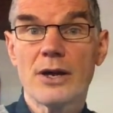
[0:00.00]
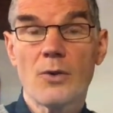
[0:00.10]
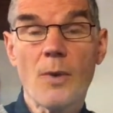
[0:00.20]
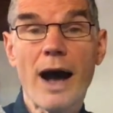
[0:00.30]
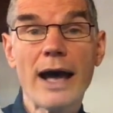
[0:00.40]

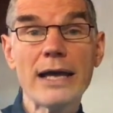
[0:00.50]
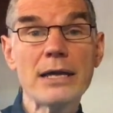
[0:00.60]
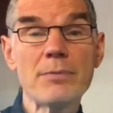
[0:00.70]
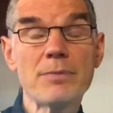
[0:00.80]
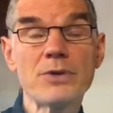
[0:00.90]

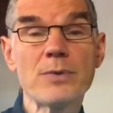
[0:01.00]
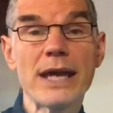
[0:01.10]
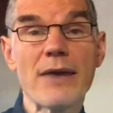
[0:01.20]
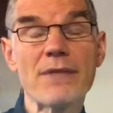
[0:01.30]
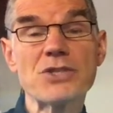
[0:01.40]
Why do
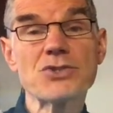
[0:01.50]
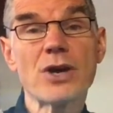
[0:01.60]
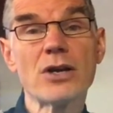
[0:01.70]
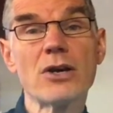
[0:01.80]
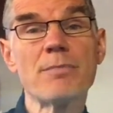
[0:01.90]
we have that
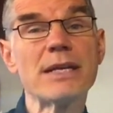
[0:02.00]
struggle?